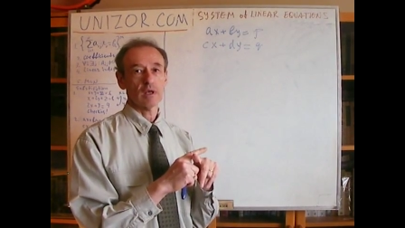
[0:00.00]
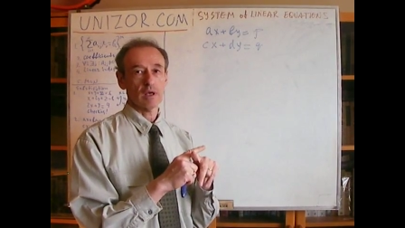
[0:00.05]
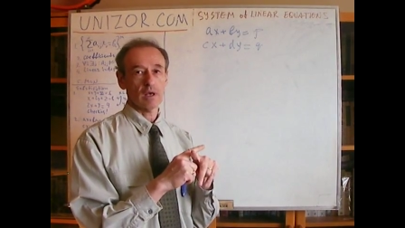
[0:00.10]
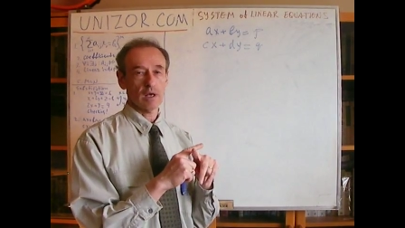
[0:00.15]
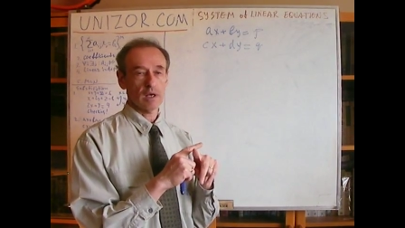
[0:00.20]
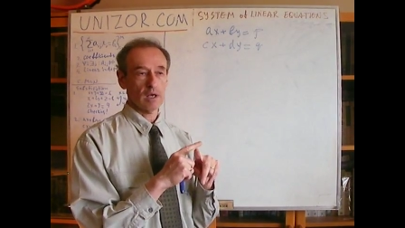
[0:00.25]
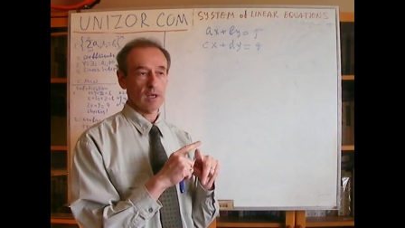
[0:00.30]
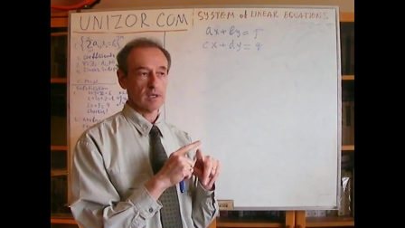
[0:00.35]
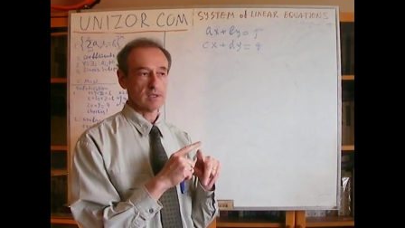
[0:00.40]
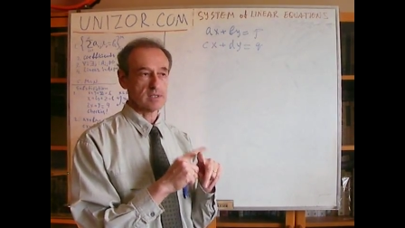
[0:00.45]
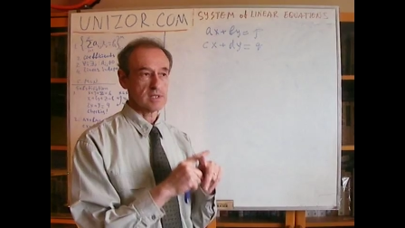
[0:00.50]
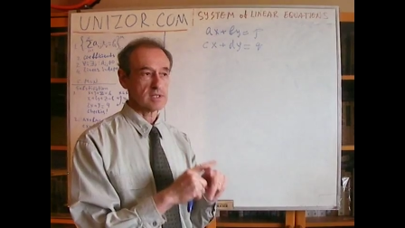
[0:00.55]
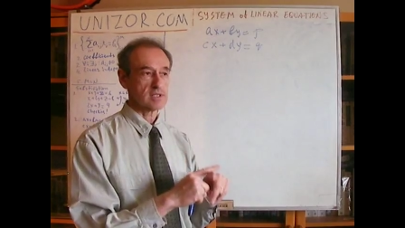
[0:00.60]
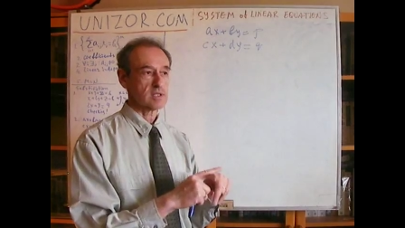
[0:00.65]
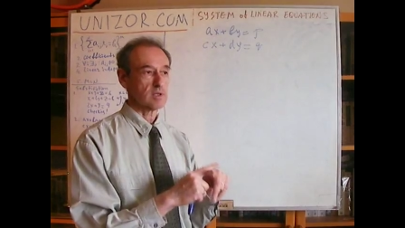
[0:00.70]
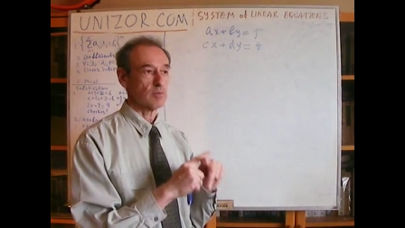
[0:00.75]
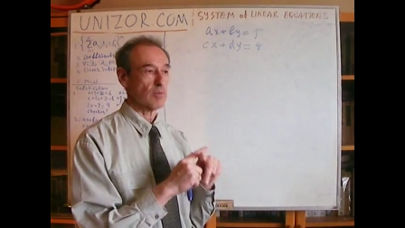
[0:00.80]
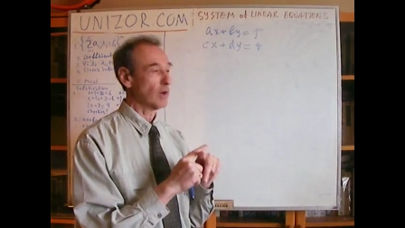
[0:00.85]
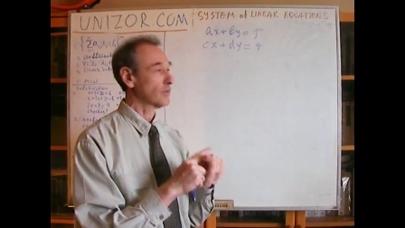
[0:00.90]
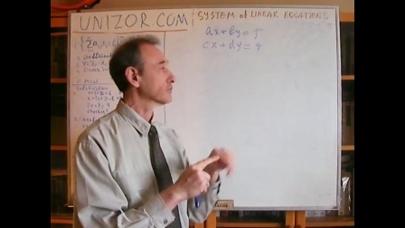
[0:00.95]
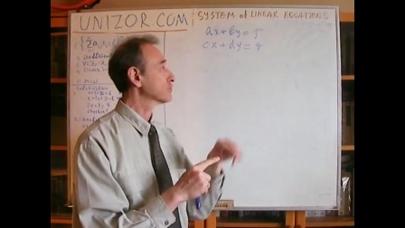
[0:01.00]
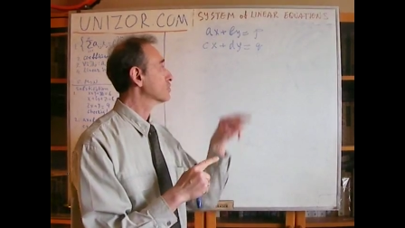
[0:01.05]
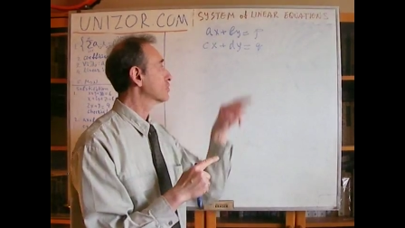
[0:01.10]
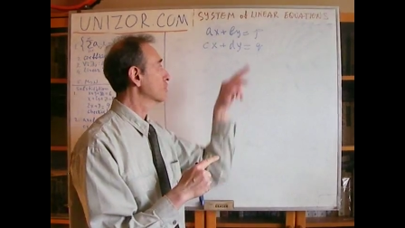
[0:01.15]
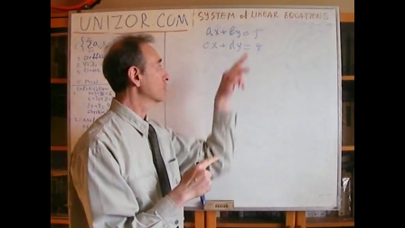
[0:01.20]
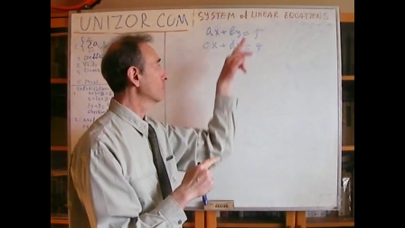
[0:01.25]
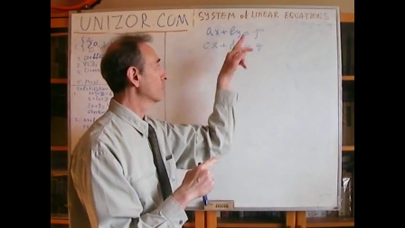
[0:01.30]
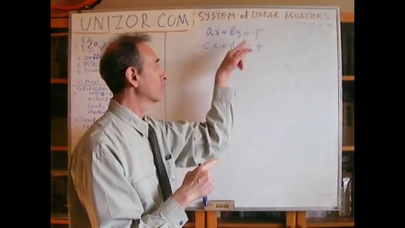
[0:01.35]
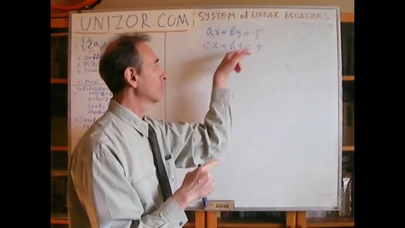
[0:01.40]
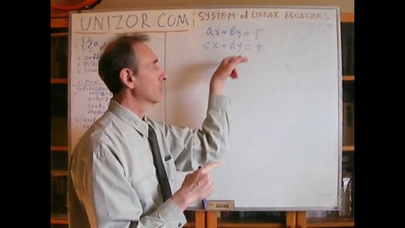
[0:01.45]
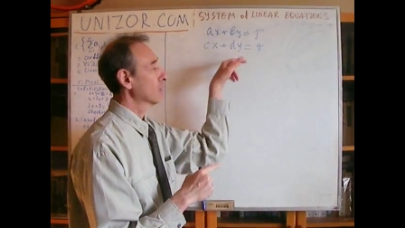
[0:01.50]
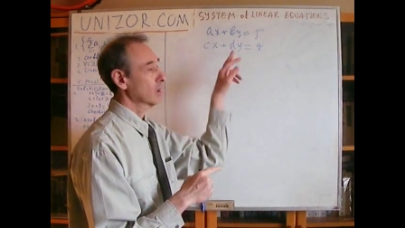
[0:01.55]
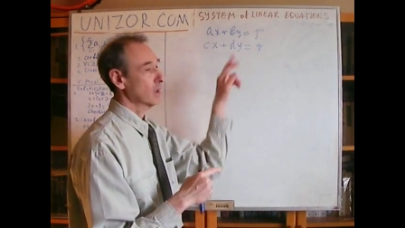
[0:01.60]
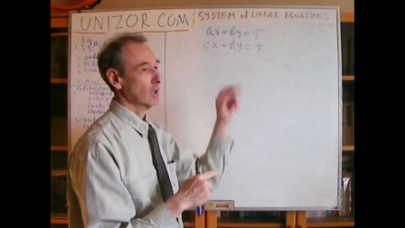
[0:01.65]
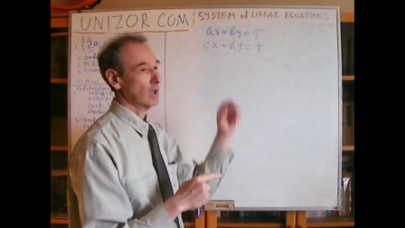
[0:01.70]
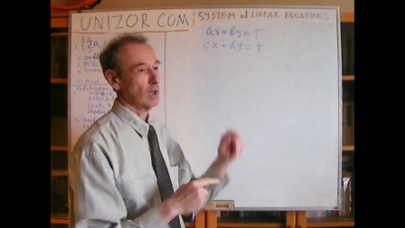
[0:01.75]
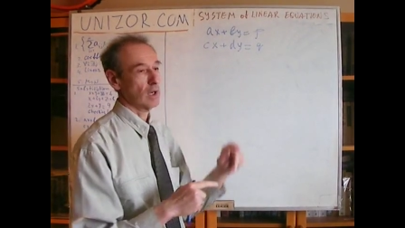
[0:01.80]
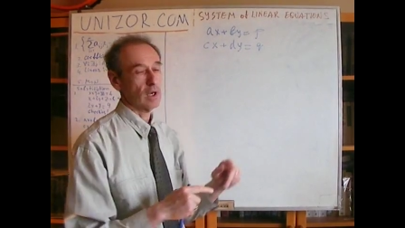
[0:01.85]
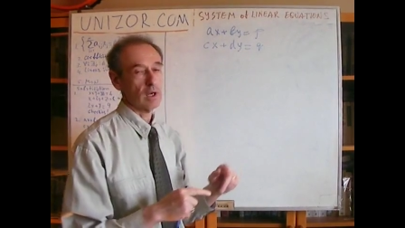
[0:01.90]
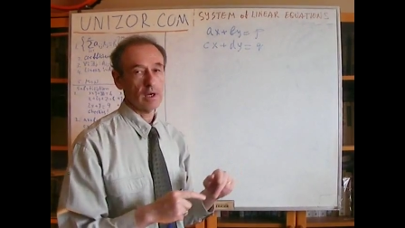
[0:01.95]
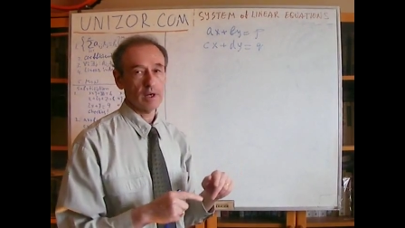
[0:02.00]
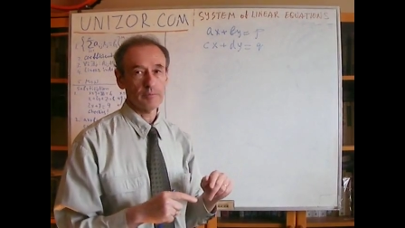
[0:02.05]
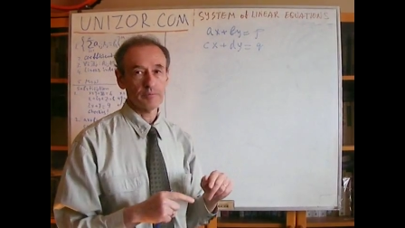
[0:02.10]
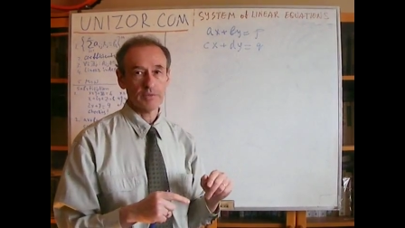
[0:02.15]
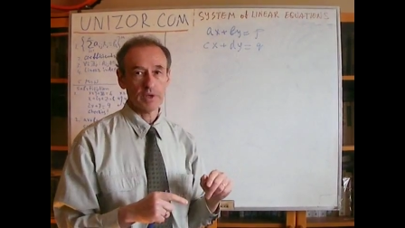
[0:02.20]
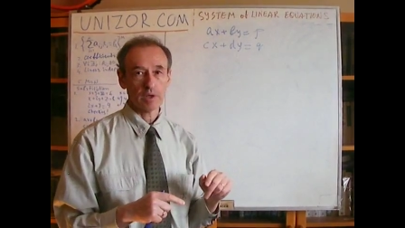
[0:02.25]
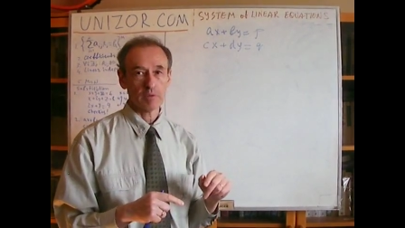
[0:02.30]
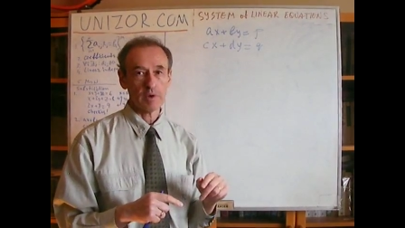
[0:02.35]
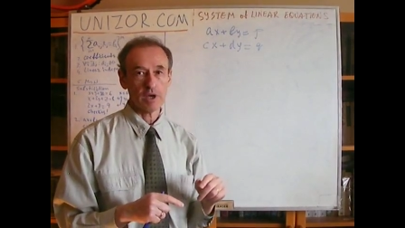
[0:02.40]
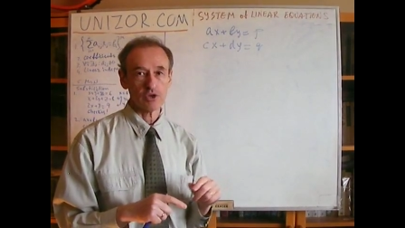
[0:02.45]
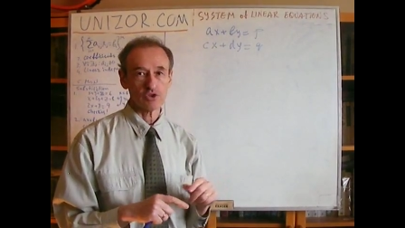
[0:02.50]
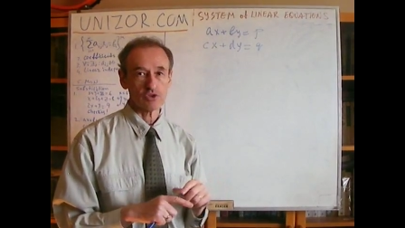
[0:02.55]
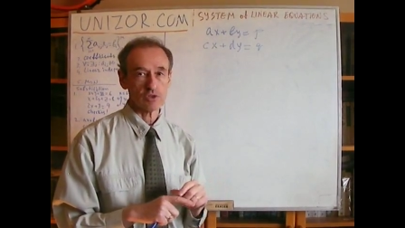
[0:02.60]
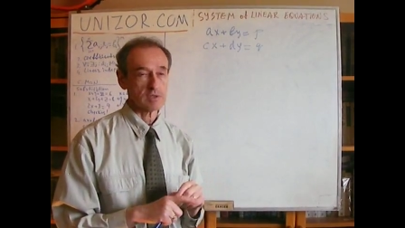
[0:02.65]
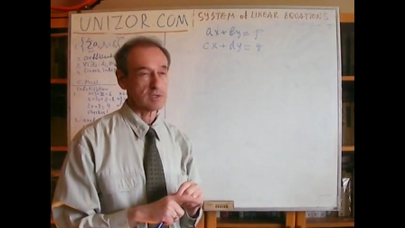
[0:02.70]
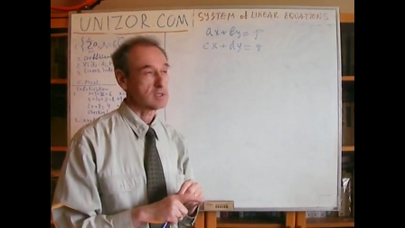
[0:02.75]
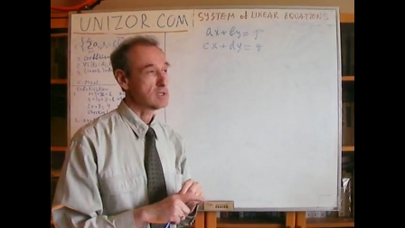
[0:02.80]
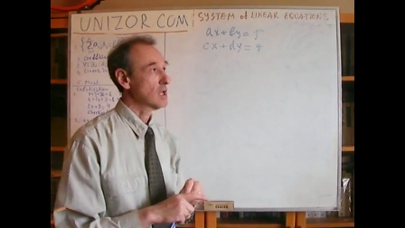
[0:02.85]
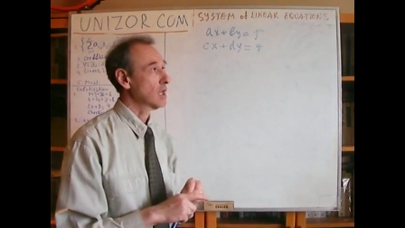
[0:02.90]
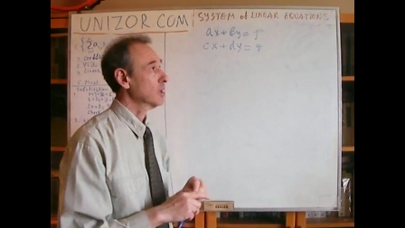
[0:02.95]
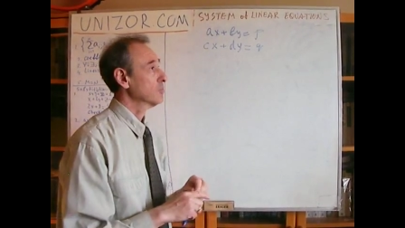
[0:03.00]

uh, system of two um, equations.